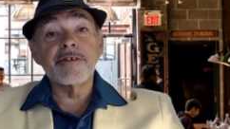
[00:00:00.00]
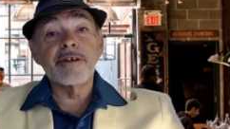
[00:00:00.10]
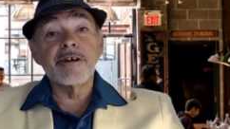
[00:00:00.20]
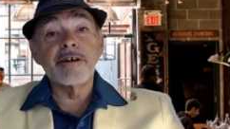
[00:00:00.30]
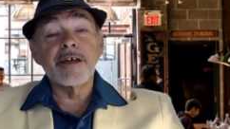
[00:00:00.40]

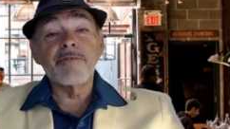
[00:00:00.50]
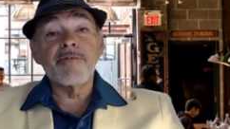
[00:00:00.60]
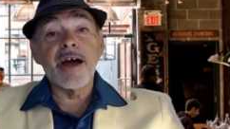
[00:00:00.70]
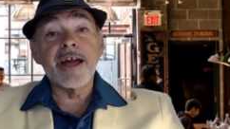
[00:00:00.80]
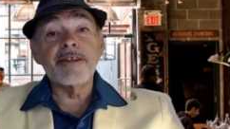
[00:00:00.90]
if I
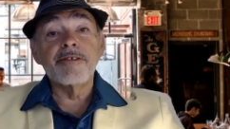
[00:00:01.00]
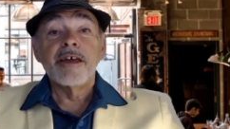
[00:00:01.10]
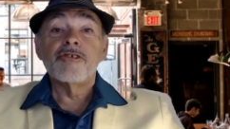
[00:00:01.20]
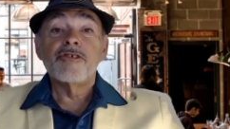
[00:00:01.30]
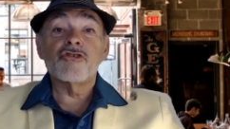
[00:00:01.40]
had
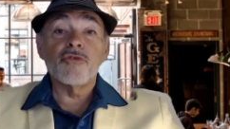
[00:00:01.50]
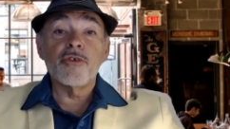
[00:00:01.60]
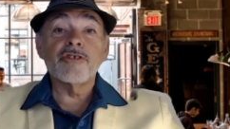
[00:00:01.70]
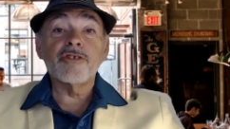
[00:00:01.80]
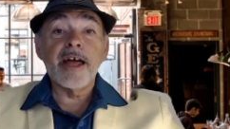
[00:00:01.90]
stressed
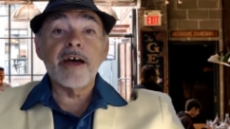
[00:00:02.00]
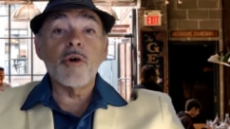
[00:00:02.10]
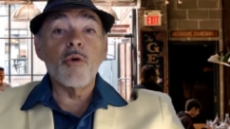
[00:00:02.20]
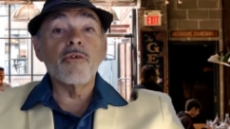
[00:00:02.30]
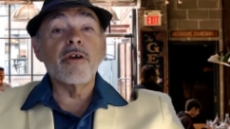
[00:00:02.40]
out
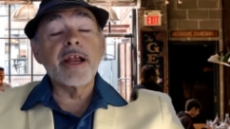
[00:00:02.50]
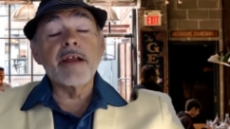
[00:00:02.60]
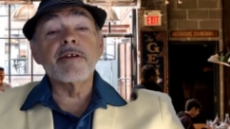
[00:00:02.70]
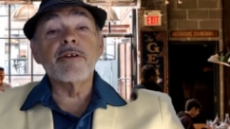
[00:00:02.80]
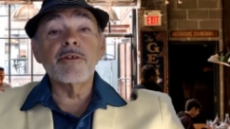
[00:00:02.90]
over every
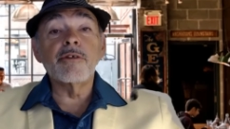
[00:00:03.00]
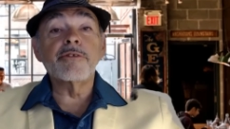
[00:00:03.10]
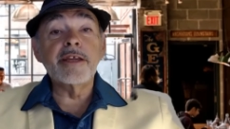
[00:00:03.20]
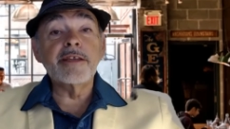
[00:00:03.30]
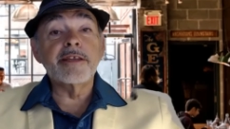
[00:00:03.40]
little
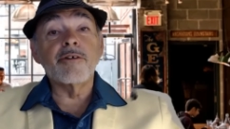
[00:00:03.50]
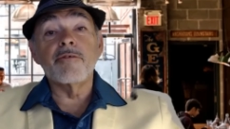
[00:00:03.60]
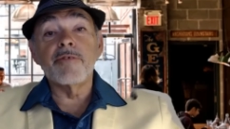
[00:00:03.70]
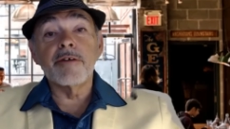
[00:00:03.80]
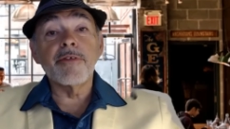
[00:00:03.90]
detail of
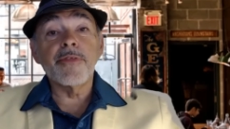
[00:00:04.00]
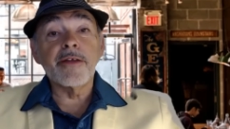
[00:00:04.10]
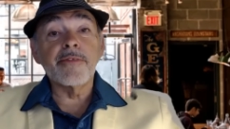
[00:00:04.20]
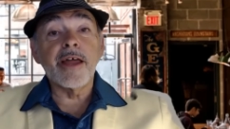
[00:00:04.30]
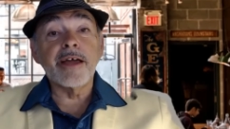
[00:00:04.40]
everything that
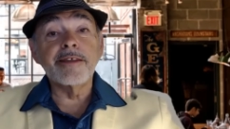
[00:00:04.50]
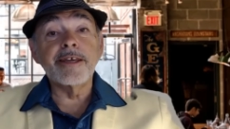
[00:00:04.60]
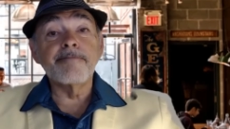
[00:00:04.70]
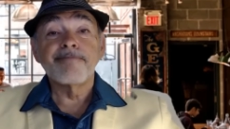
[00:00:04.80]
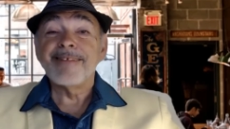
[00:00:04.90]
I did.
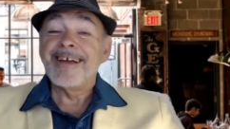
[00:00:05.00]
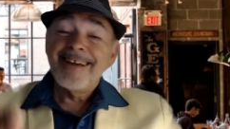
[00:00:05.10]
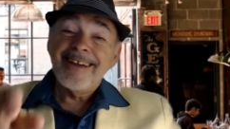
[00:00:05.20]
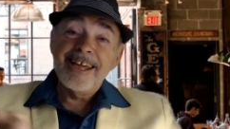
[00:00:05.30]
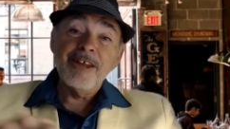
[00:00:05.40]

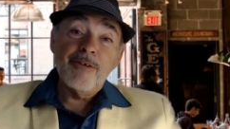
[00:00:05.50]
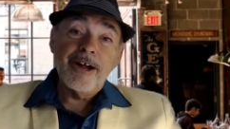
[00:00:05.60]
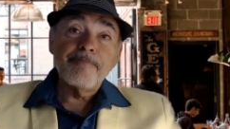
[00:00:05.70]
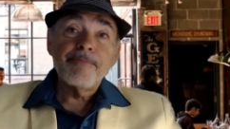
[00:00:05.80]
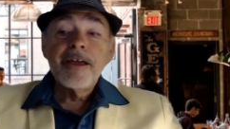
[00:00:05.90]
Anyway,
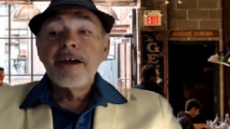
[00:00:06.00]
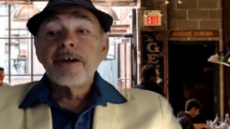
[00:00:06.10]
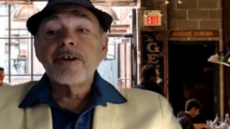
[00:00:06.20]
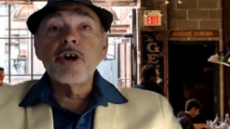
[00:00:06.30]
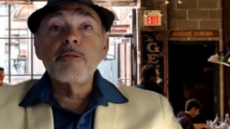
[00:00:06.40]
go to
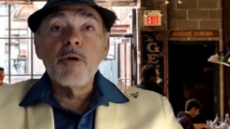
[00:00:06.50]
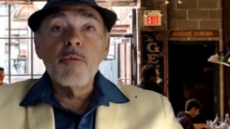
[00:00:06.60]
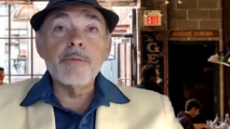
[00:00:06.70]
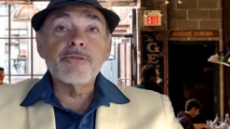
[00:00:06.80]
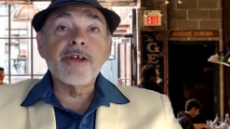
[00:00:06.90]
my website,